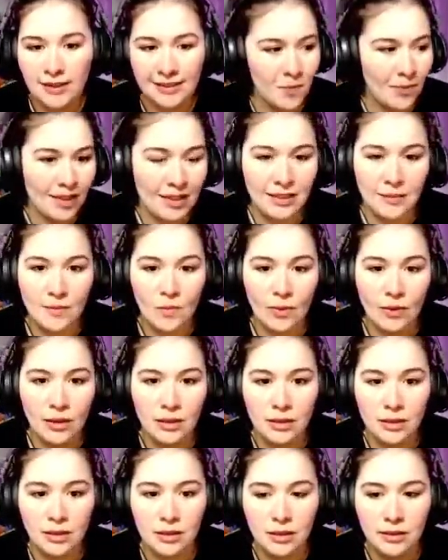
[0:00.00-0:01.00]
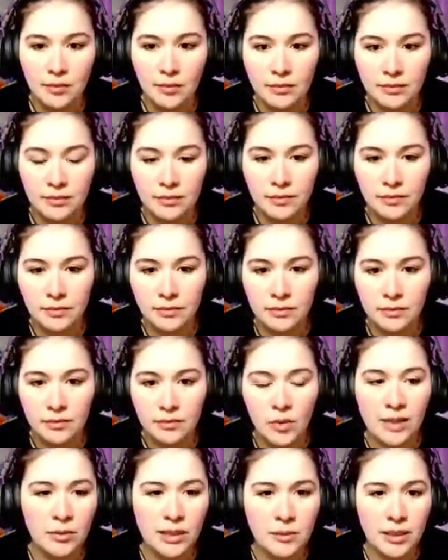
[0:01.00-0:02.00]
thinking that I needed to do
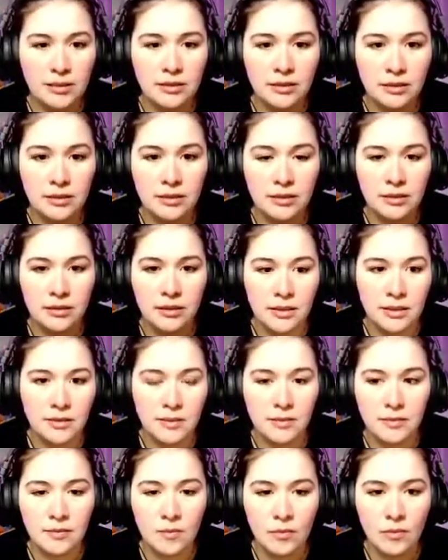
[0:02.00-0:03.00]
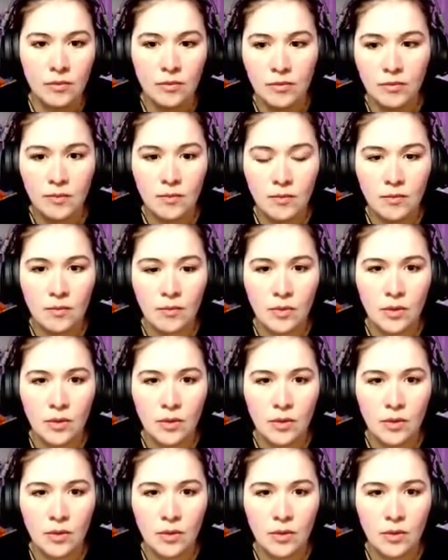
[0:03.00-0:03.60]
something else. It wasn't